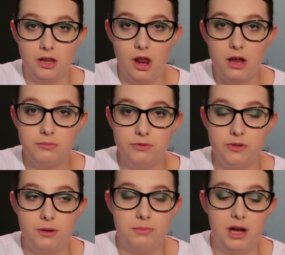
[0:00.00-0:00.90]
line with
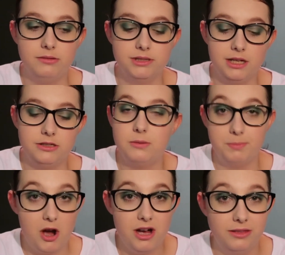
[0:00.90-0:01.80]
them, I was like stood
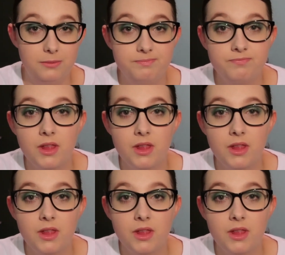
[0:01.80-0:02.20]
behind them,